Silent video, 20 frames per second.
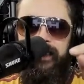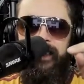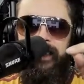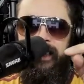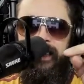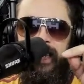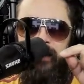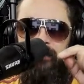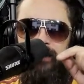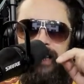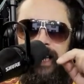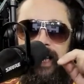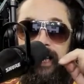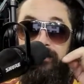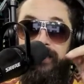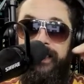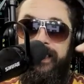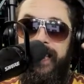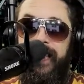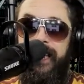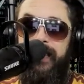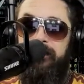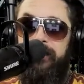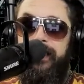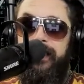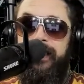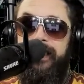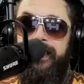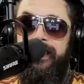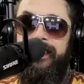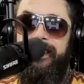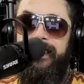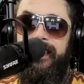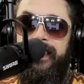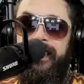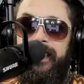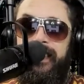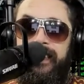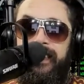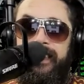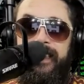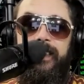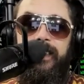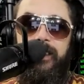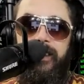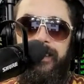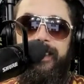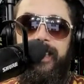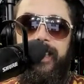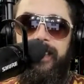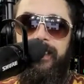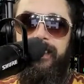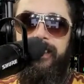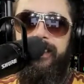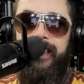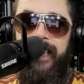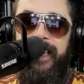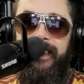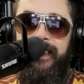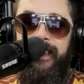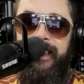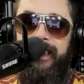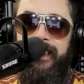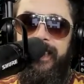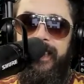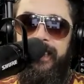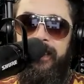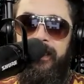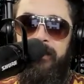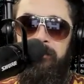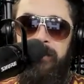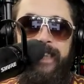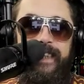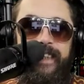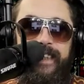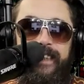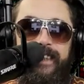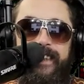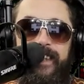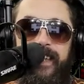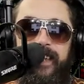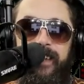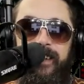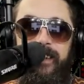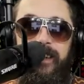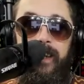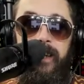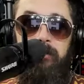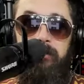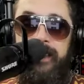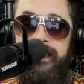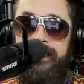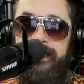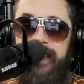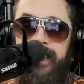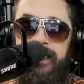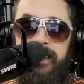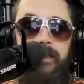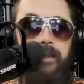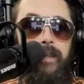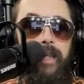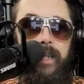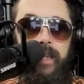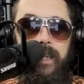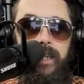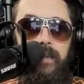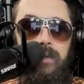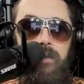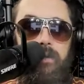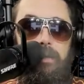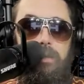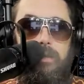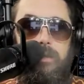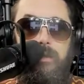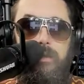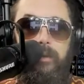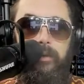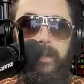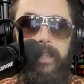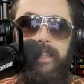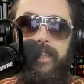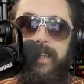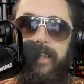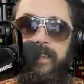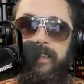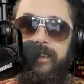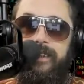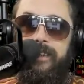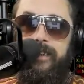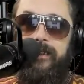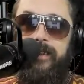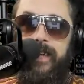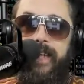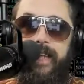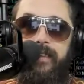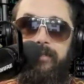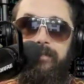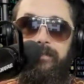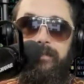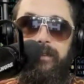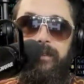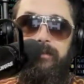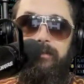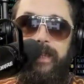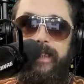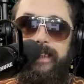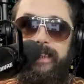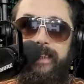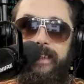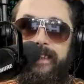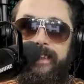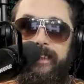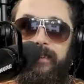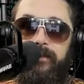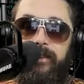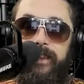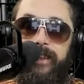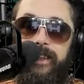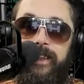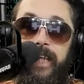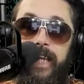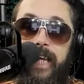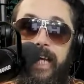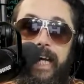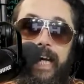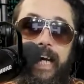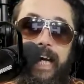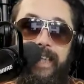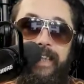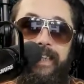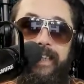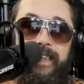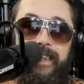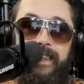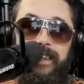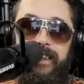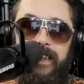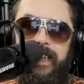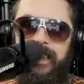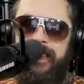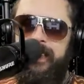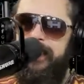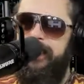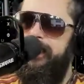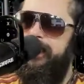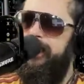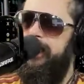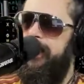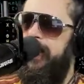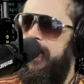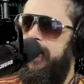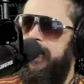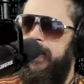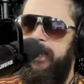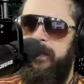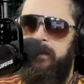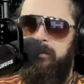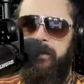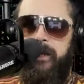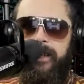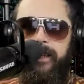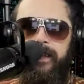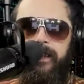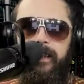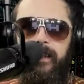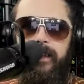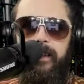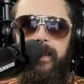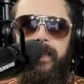And every advertisement is a t-shirt that I looked at the other day on Macy's.com because I had $20 credit for Macy's, which I had until, I think it's today. I should probably look.